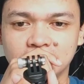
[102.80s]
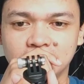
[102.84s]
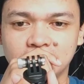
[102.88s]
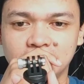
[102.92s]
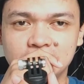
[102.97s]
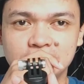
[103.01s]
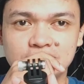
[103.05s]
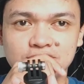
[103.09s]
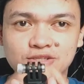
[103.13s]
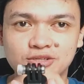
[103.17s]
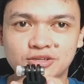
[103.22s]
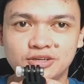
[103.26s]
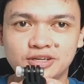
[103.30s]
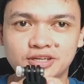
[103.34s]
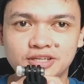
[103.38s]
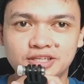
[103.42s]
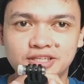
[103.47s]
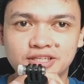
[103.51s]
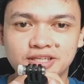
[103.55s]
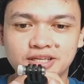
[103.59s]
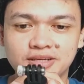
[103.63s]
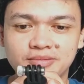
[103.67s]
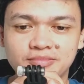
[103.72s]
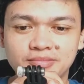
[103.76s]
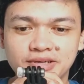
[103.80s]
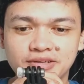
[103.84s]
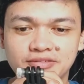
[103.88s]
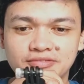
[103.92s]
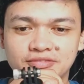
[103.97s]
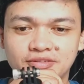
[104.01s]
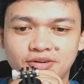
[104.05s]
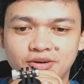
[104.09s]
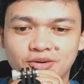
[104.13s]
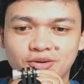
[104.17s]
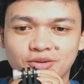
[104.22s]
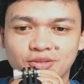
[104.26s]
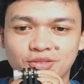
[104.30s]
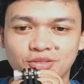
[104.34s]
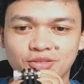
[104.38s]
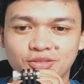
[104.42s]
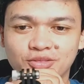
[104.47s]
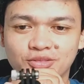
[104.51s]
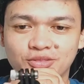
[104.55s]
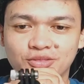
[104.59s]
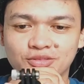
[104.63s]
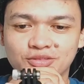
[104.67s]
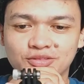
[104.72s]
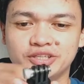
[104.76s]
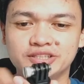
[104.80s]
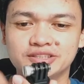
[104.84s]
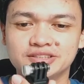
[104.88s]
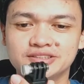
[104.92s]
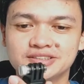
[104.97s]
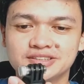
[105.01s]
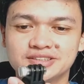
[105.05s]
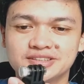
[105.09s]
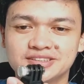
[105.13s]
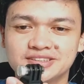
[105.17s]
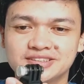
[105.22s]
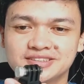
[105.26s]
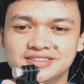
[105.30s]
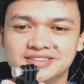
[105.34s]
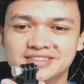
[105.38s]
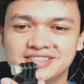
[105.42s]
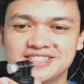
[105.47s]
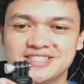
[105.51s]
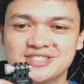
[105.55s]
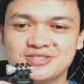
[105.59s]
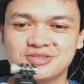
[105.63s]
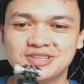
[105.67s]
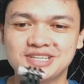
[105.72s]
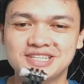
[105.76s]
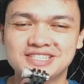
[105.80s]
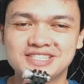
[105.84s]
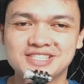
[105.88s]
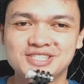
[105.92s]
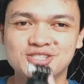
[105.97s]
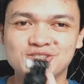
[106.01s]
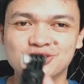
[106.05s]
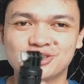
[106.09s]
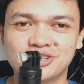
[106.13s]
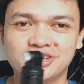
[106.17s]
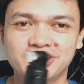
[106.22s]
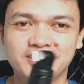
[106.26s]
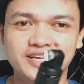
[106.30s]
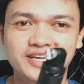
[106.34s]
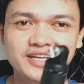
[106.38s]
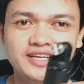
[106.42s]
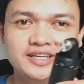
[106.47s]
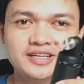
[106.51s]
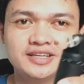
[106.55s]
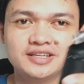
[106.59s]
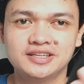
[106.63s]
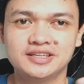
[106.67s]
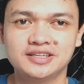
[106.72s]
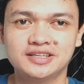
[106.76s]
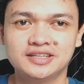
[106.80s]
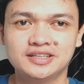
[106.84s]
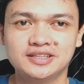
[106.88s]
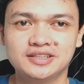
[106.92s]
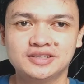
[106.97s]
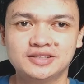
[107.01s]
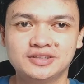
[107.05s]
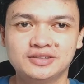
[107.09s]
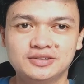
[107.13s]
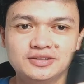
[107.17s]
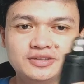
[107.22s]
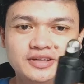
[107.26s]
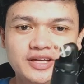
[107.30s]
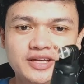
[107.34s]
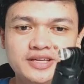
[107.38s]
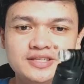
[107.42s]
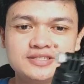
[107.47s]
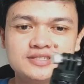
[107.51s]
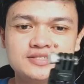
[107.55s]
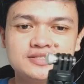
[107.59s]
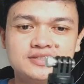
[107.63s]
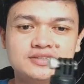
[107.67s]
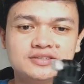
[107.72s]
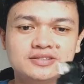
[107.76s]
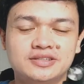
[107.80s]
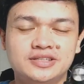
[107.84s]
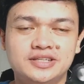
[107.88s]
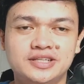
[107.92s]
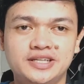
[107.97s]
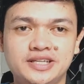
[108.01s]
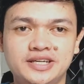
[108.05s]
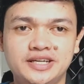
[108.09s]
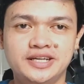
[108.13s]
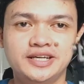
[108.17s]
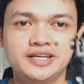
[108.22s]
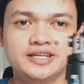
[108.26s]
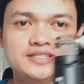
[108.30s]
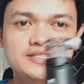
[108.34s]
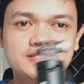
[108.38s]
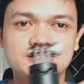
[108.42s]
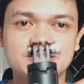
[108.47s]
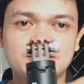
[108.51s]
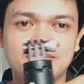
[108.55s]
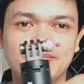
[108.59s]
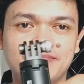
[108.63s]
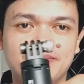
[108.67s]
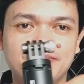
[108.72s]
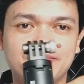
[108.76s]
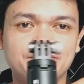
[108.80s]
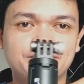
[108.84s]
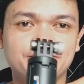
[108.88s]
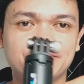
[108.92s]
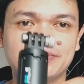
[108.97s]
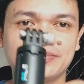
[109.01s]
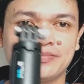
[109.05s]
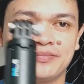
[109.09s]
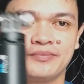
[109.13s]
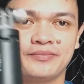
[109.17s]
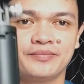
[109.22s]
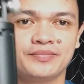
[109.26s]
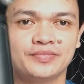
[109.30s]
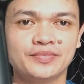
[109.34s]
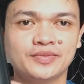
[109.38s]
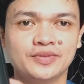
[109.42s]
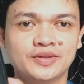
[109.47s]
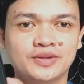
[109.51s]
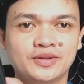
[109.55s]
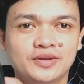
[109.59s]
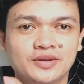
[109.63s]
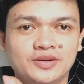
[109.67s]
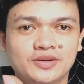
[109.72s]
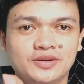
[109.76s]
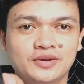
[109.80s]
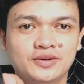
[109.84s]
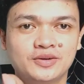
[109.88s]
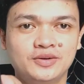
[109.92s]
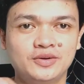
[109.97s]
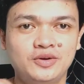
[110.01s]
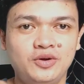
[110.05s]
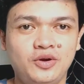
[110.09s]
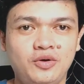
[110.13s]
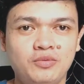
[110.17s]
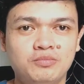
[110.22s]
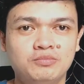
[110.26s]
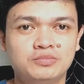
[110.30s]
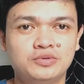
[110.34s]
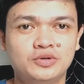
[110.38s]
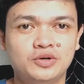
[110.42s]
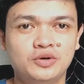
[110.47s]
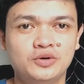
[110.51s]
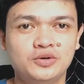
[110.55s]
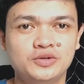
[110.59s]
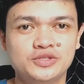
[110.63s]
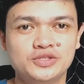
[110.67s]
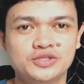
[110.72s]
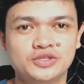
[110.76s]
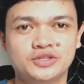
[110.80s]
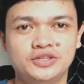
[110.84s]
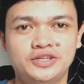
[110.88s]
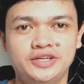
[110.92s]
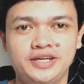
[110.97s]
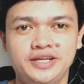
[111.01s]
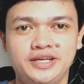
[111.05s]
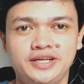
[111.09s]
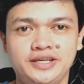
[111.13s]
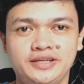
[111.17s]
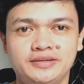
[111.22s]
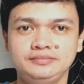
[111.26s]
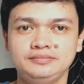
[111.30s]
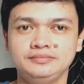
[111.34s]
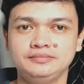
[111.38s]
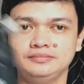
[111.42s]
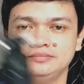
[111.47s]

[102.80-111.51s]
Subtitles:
it's shorter than my phone. That's why it's a Shorty. Okay, so here it is. GoPro Shorty.